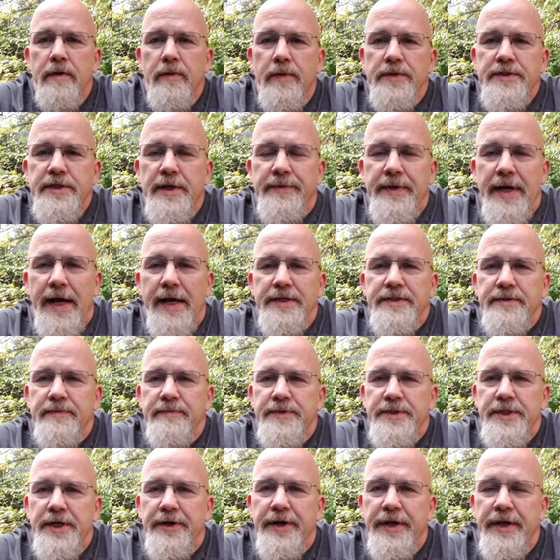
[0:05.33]
What's up, guys?
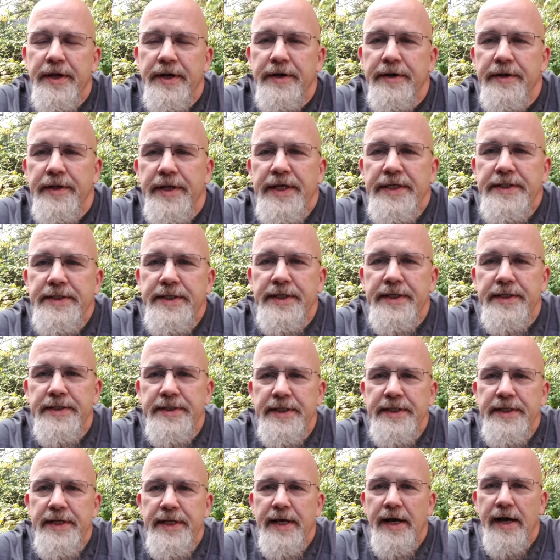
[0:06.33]
Jerry here, East
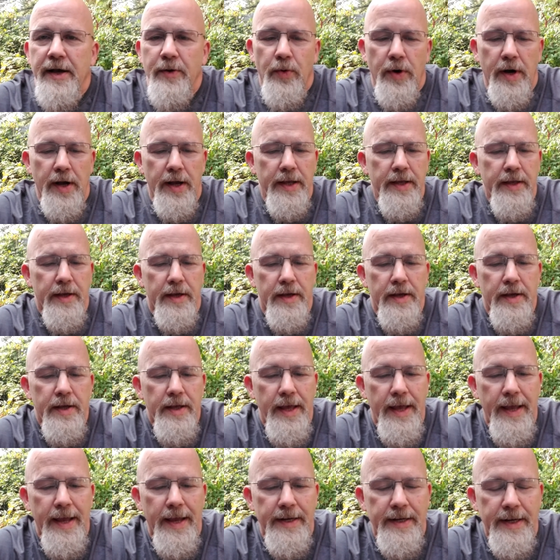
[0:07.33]
Tennessee DIY,
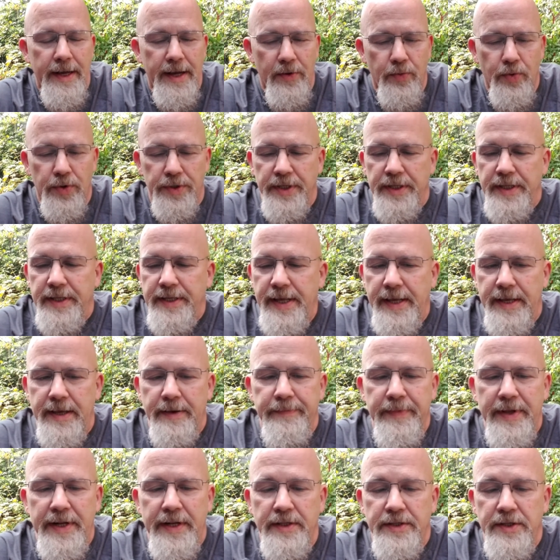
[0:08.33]
and I wanted to take a
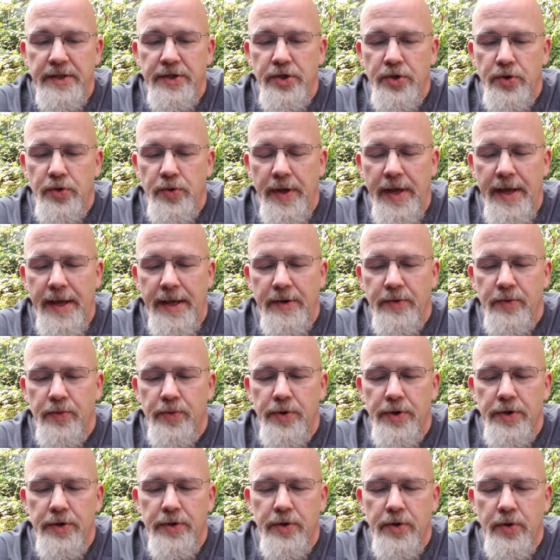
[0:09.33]
minute to do a
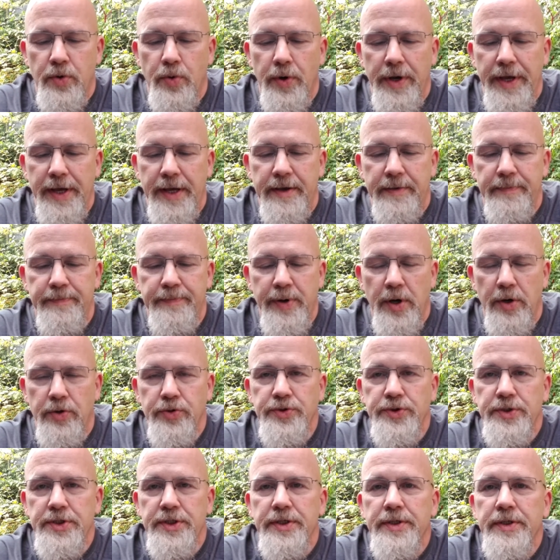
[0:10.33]
real quick
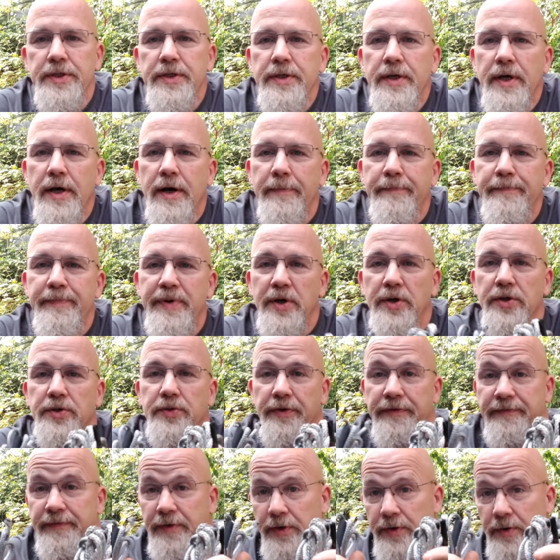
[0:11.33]
post build
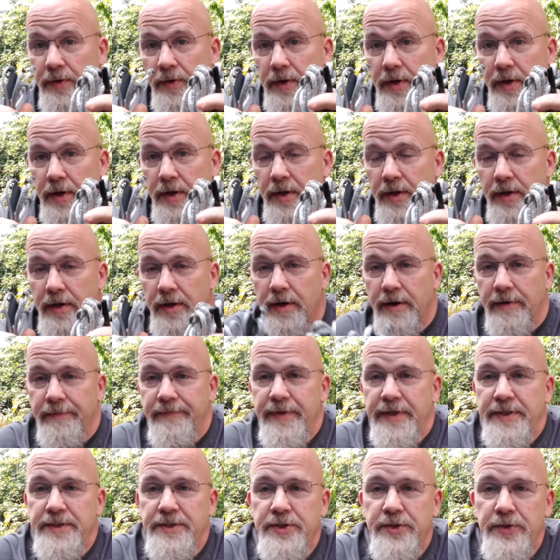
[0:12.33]
review of
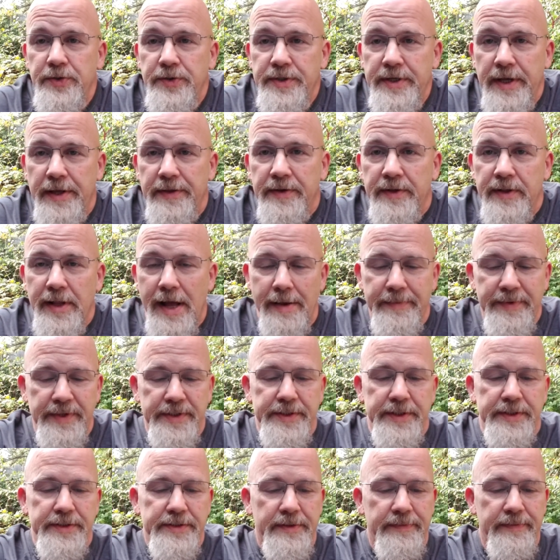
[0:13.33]
this 2 tether climbing
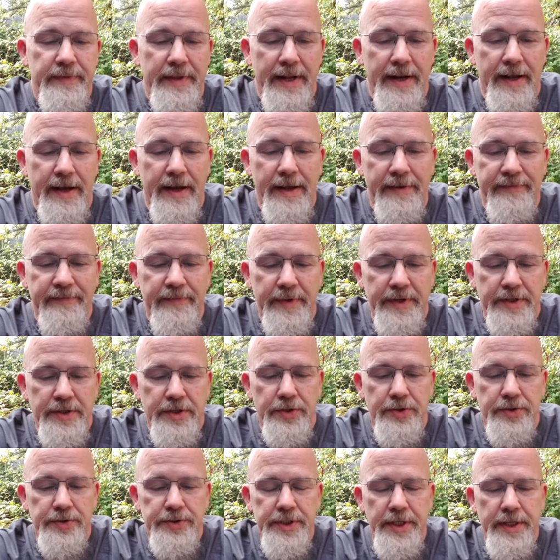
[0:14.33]
system that I've been
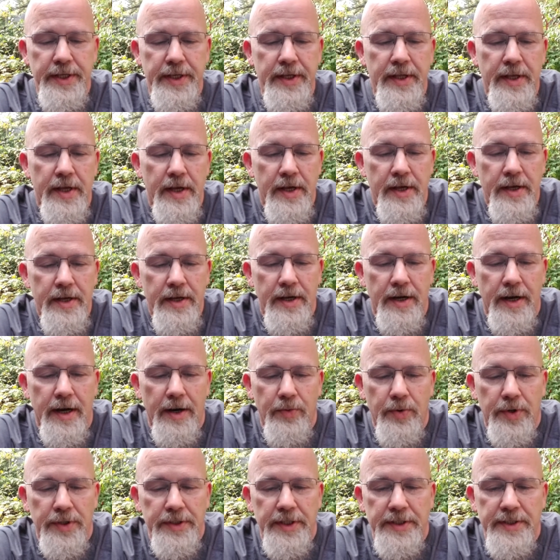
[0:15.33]
using. I
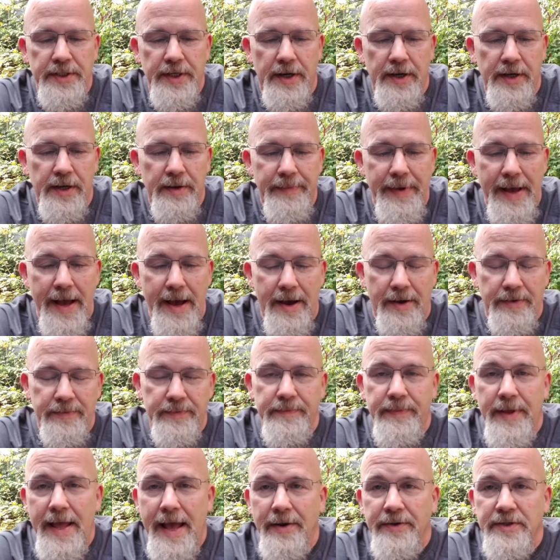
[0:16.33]
wanted to talk about
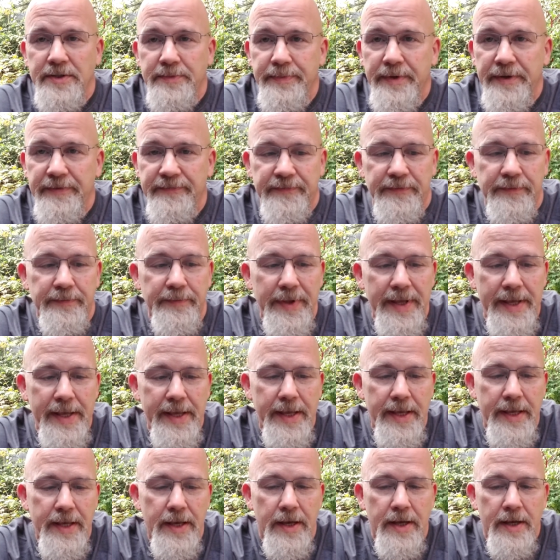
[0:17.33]
how it's been for
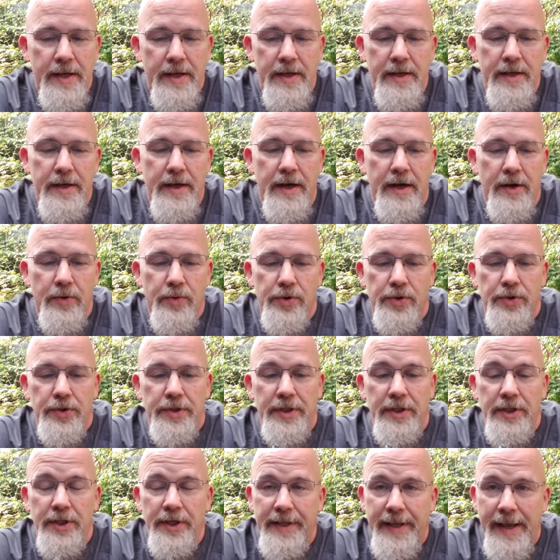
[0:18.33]
me. We're going
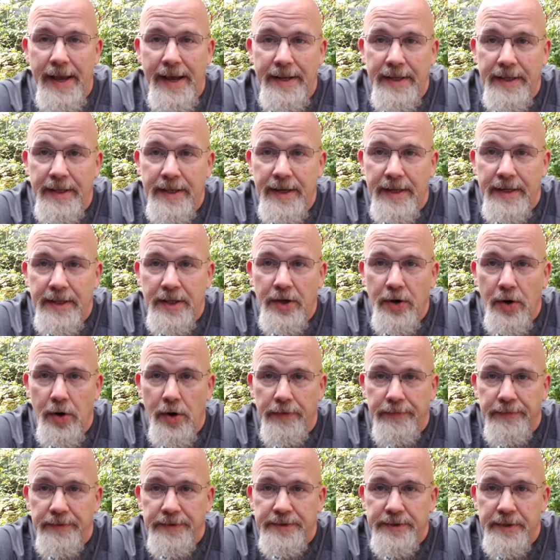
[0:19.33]
to look at it, kind of go
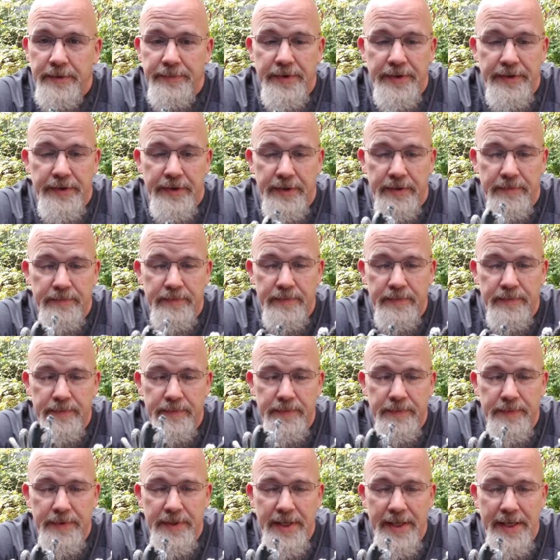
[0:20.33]
over some of the
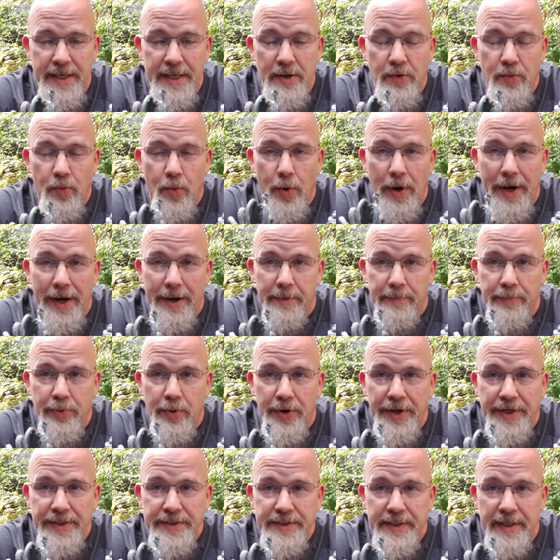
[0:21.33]
key wear
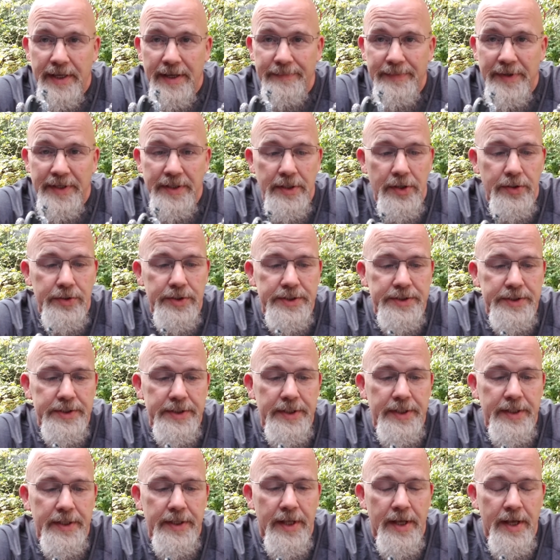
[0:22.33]
points that I've been
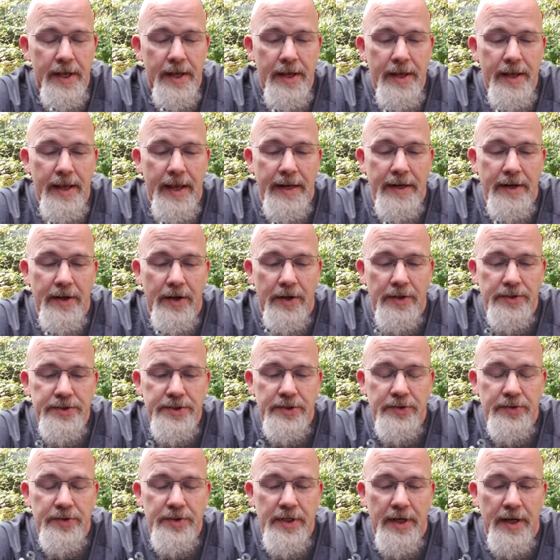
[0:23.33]
noticing, and
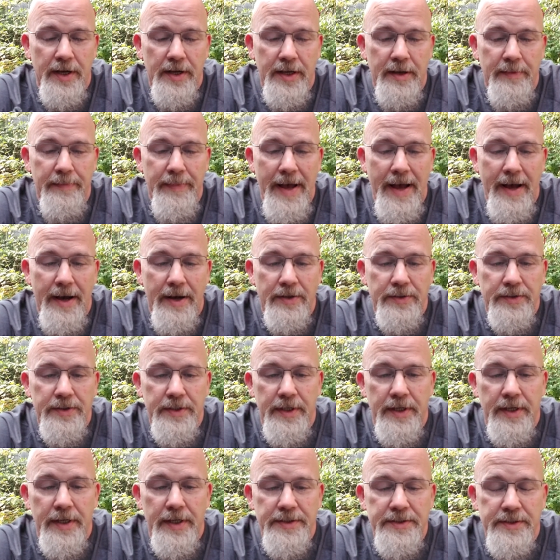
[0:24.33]
also talk about
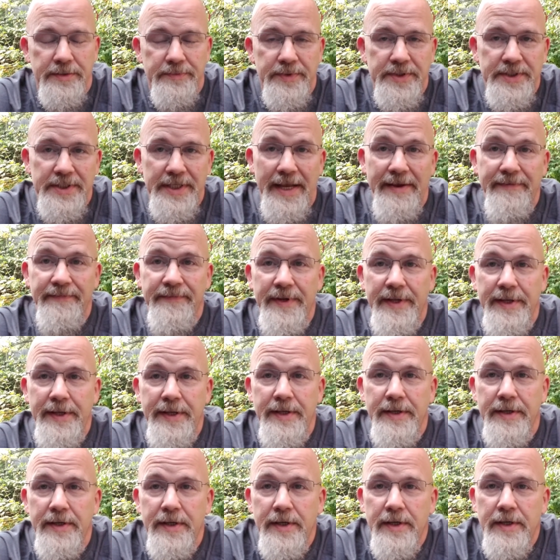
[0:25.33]
some
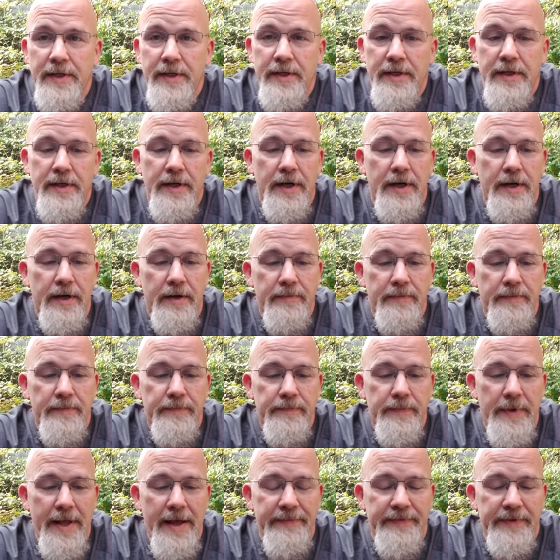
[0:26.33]
safety,
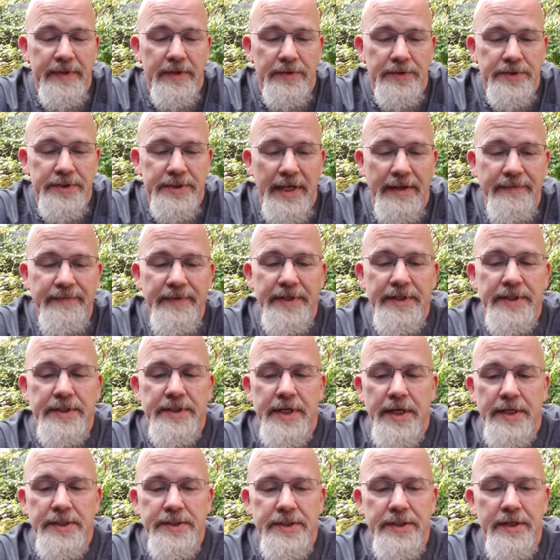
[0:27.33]
have a little safety
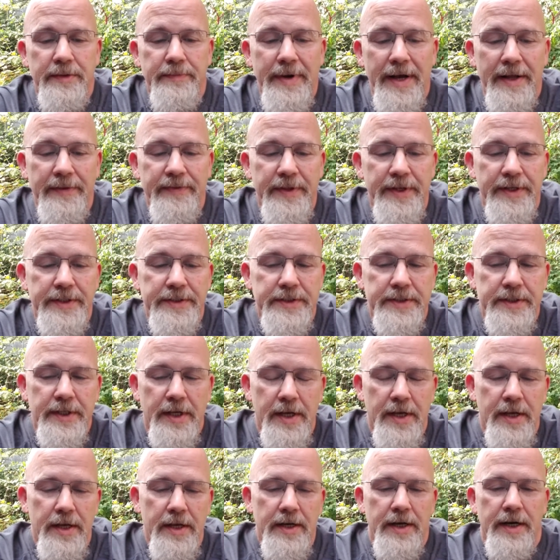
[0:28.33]
discussion about this.
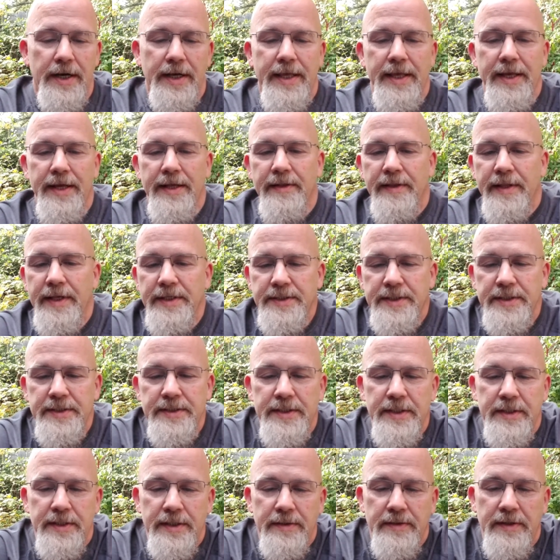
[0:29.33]
Again, this is
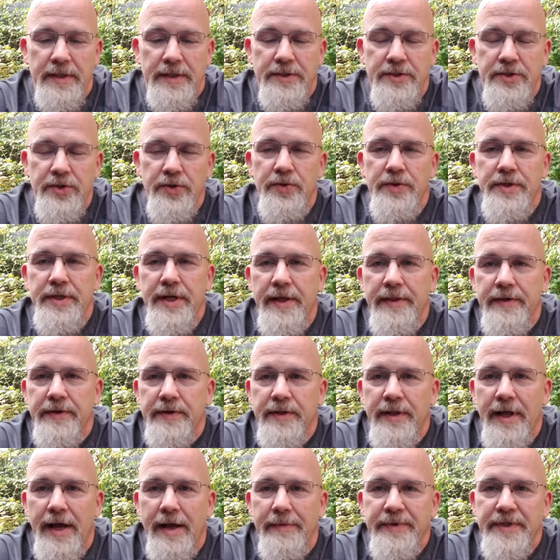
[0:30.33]
the 2 tether
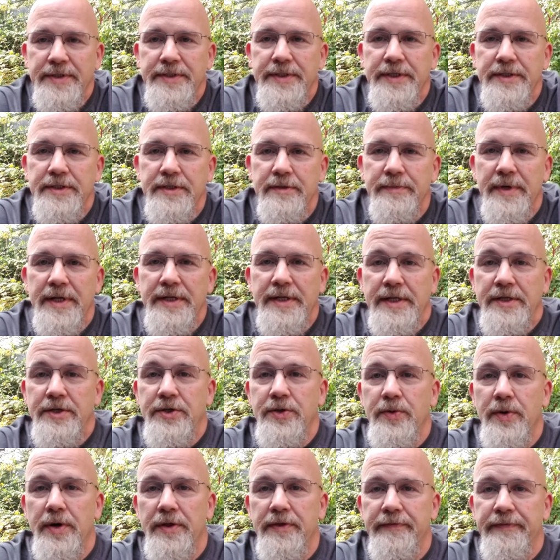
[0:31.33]
climbing system. I did
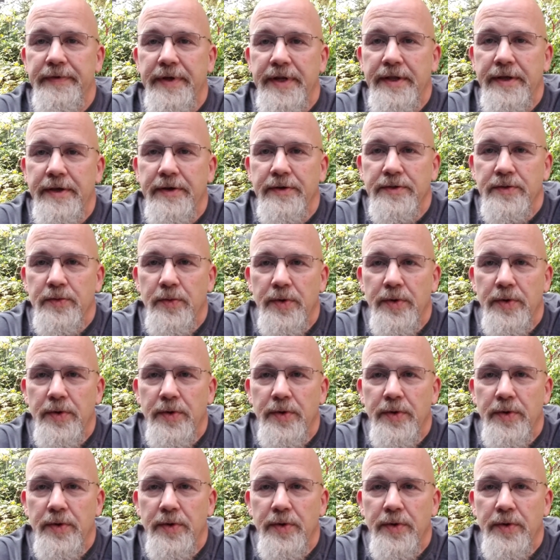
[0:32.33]
2 other videos.